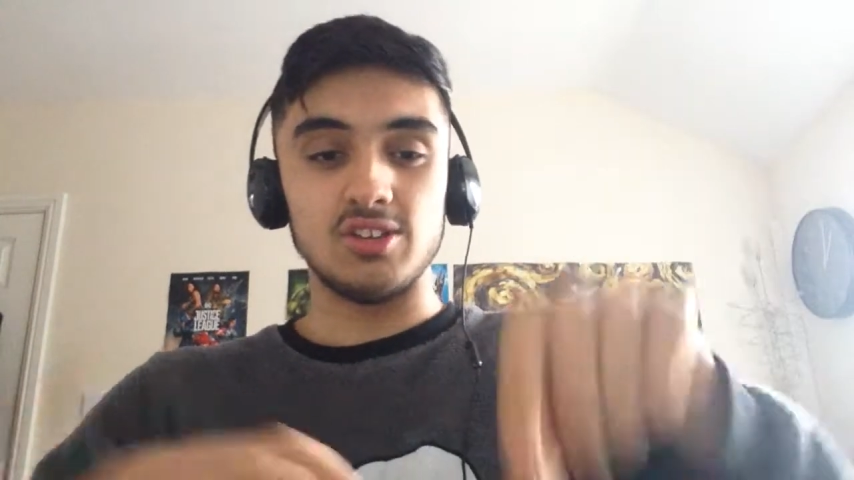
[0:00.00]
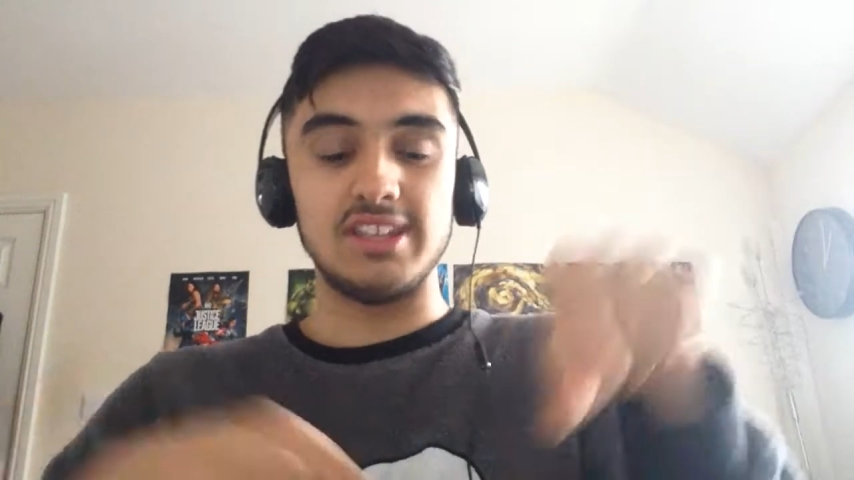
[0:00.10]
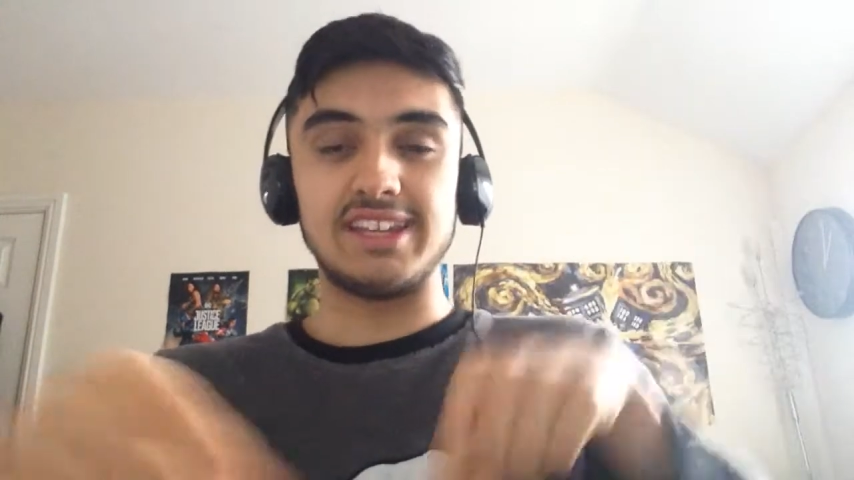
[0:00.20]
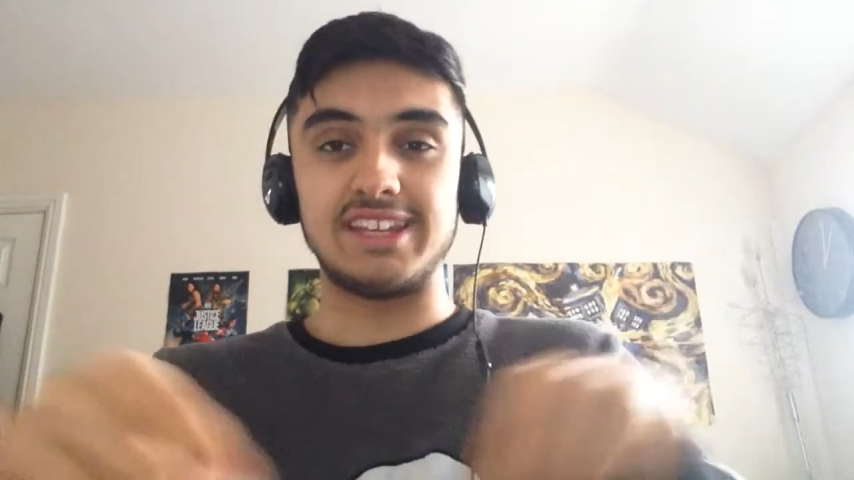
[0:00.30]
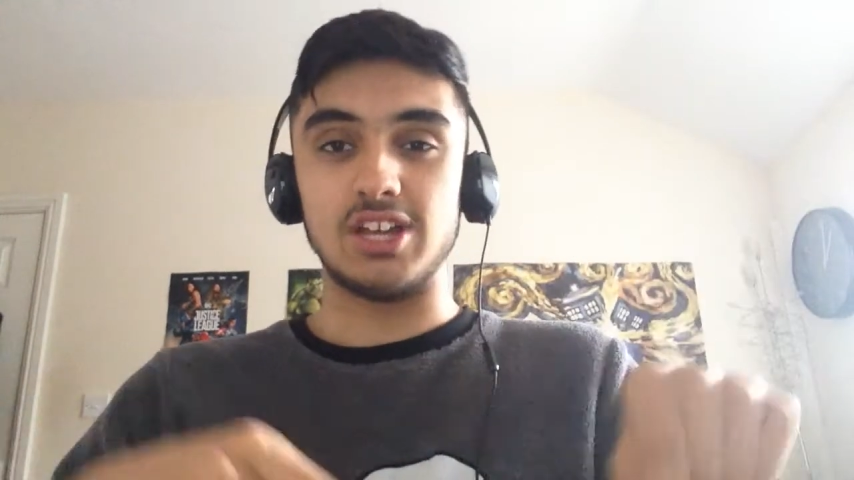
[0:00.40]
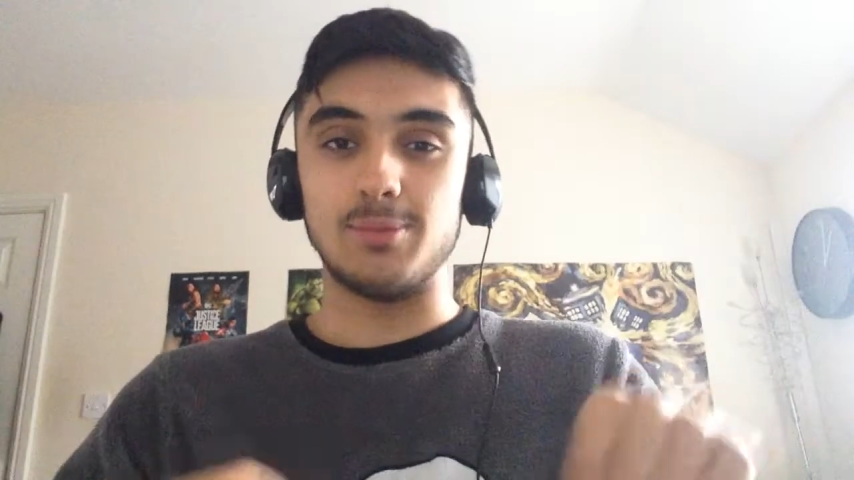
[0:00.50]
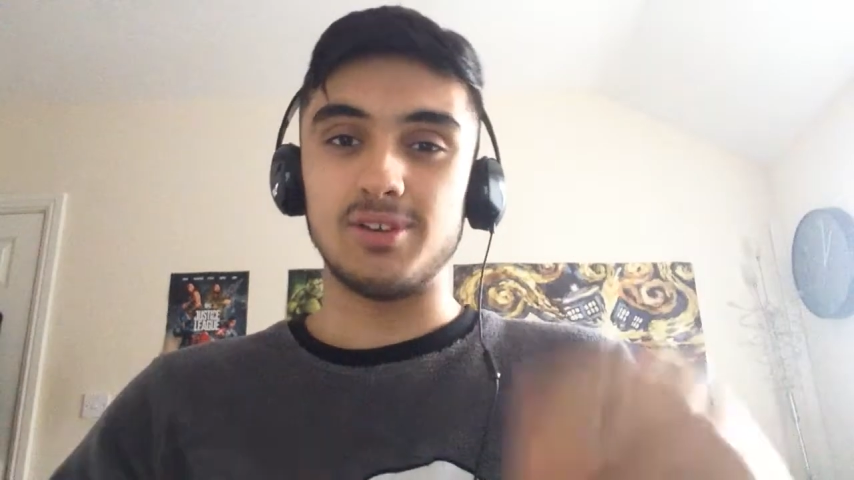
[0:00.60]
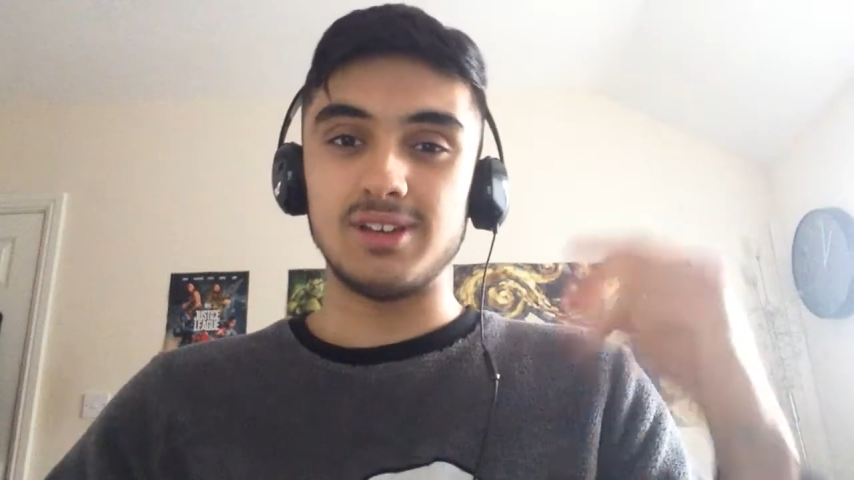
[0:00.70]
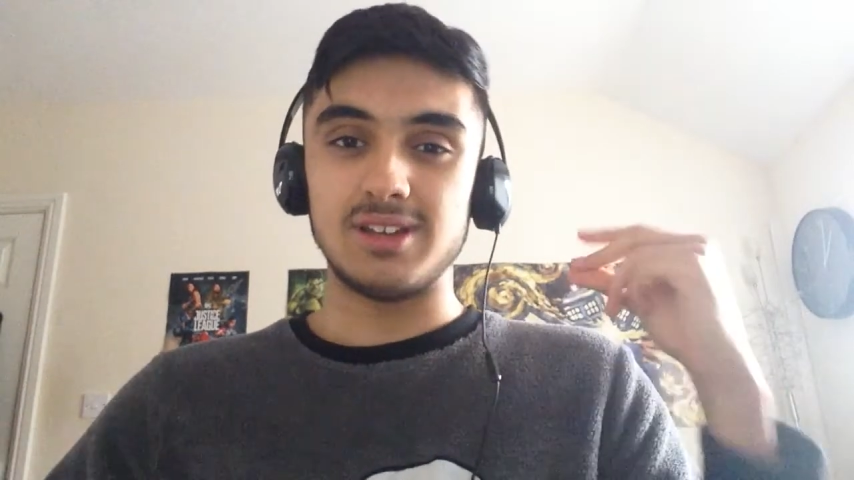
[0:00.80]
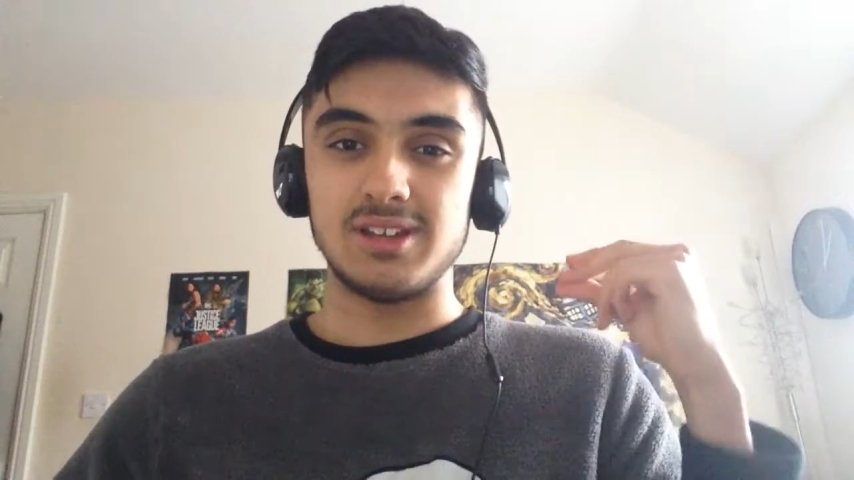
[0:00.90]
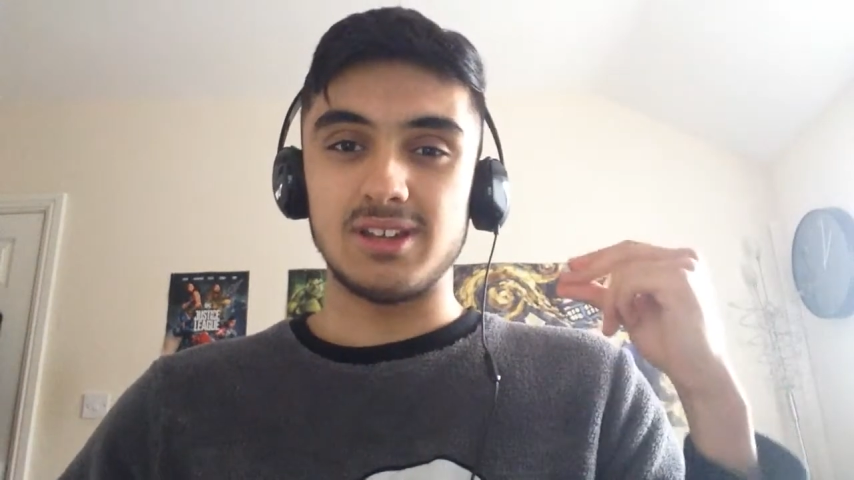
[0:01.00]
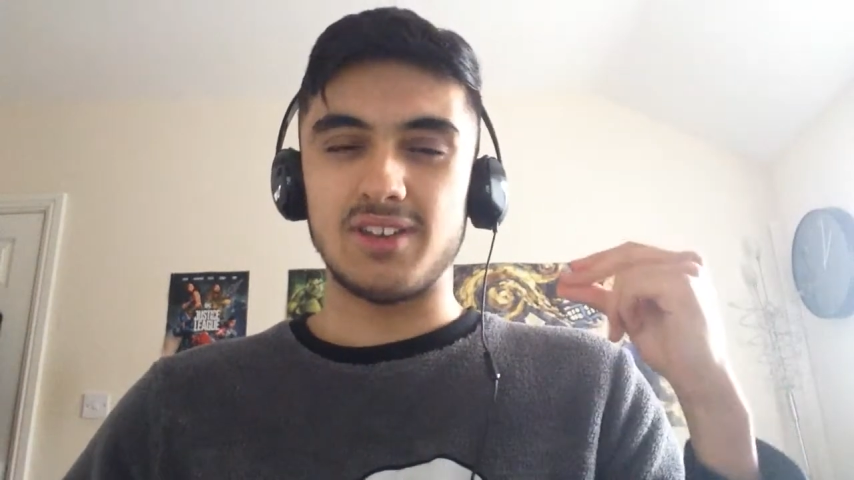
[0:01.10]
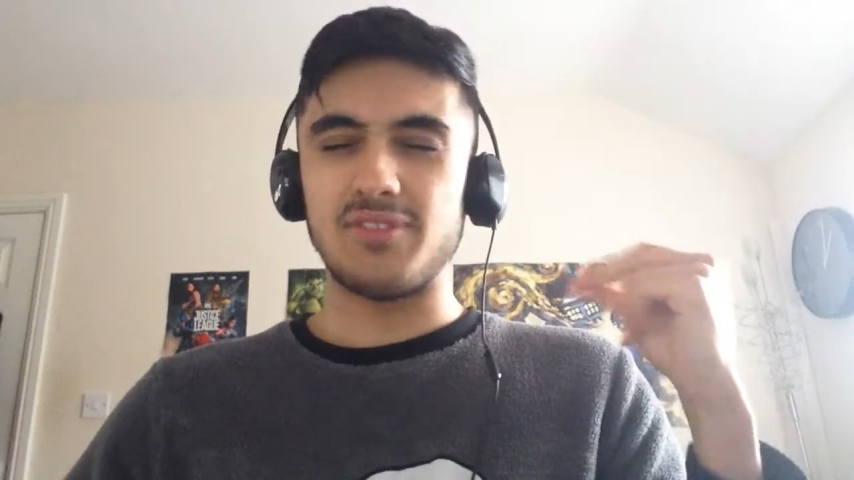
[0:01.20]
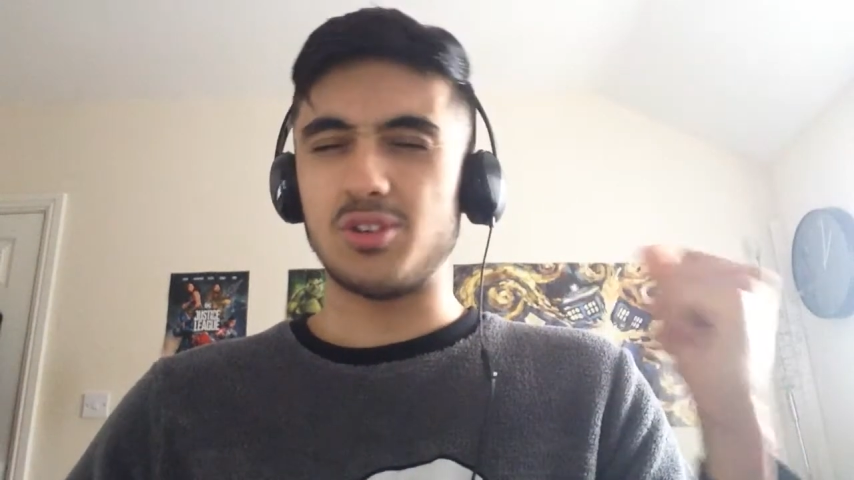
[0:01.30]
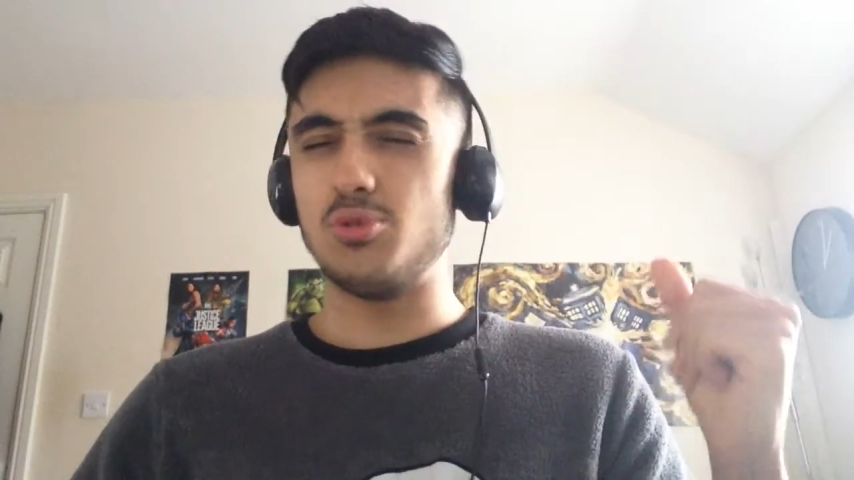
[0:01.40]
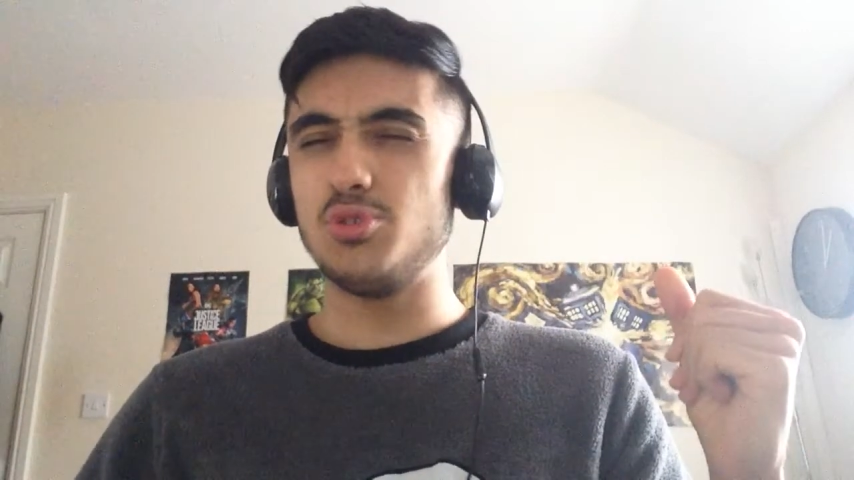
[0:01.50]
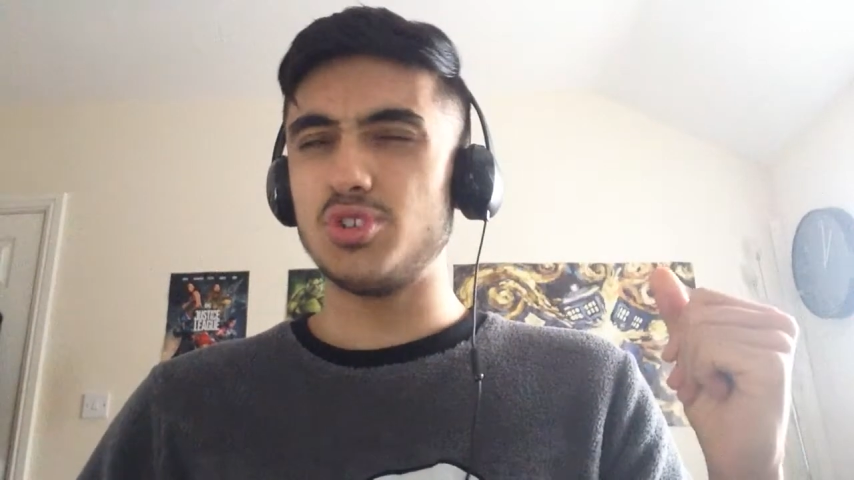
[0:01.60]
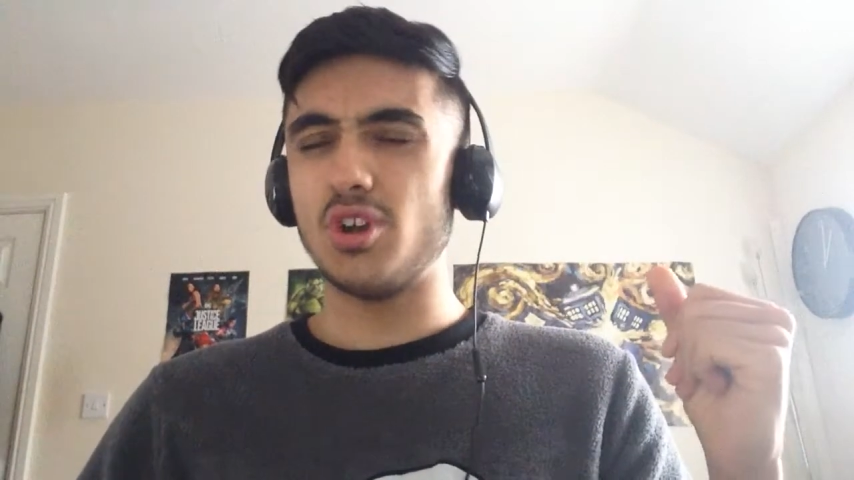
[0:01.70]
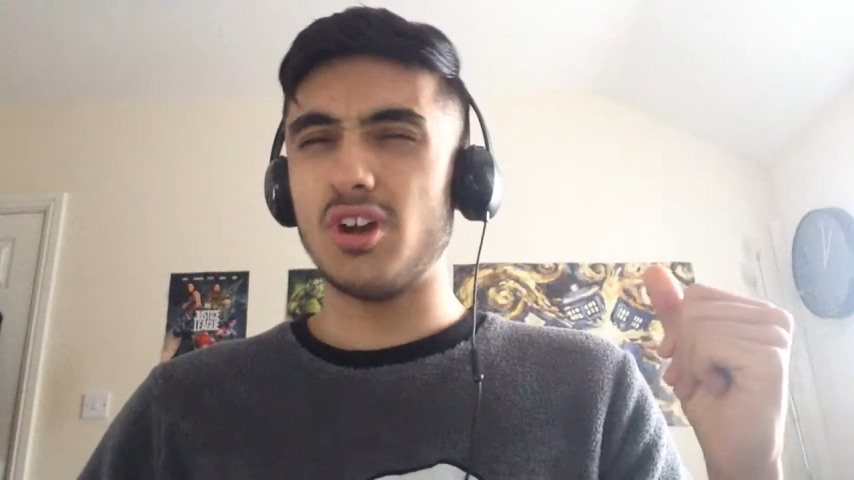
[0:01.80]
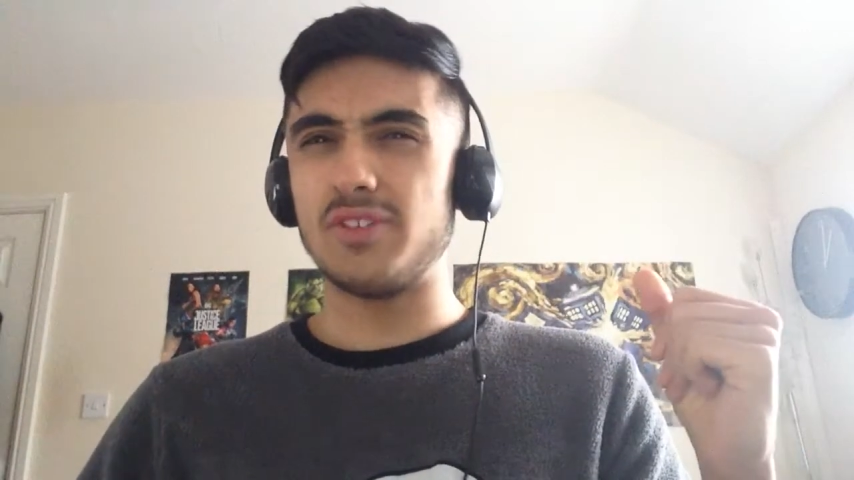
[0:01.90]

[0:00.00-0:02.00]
Linking up, I think who shot?